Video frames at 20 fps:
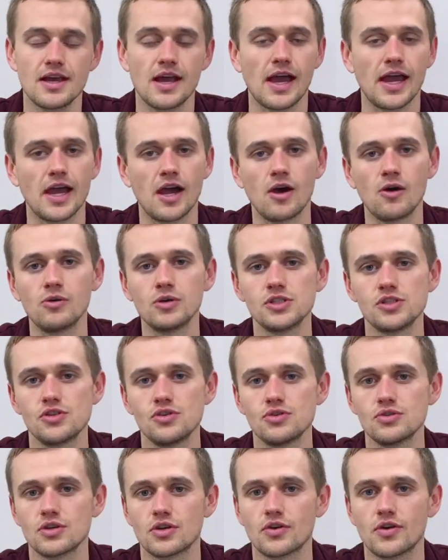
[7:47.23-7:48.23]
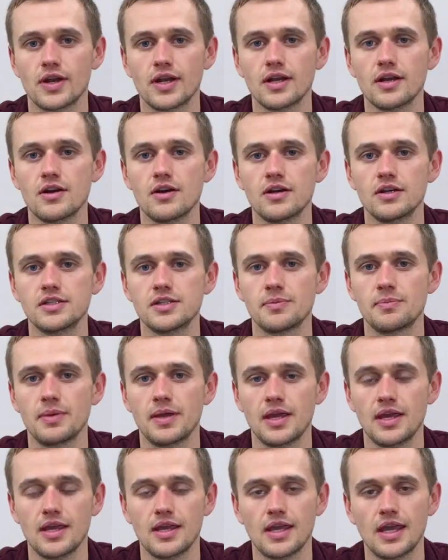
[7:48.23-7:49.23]
I always use a credit card to
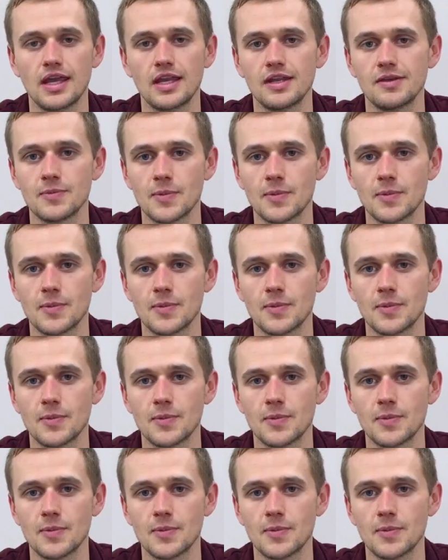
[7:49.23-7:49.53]
pay any